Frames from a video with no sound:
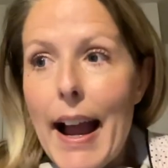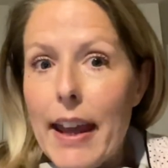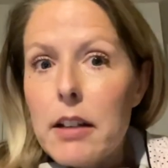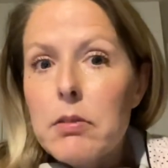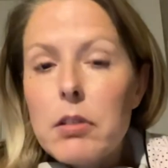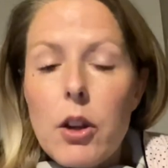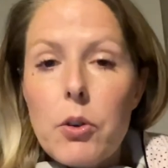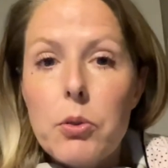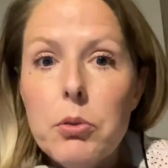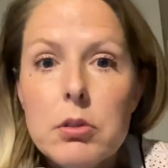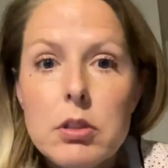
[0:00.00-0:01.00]
I don't
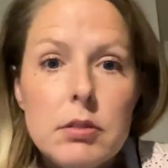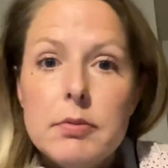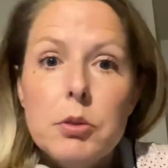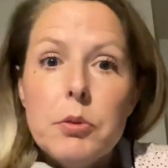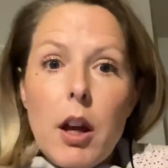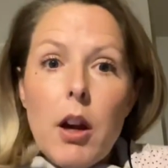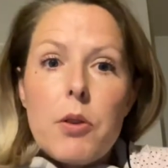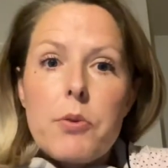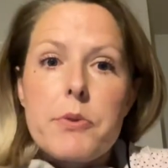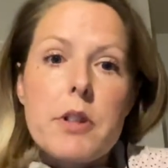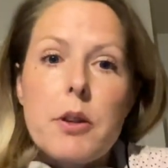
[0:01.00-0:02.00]
know. Who
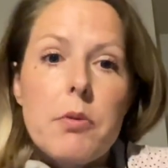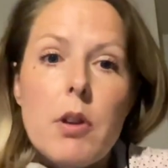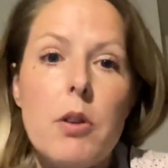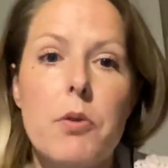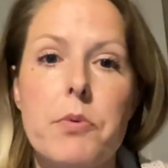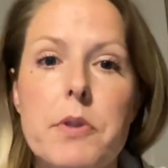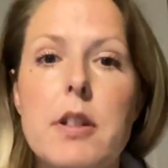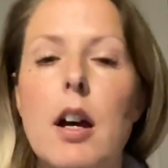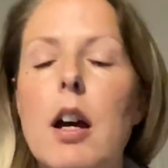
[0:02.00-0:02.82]
knows? Who knows?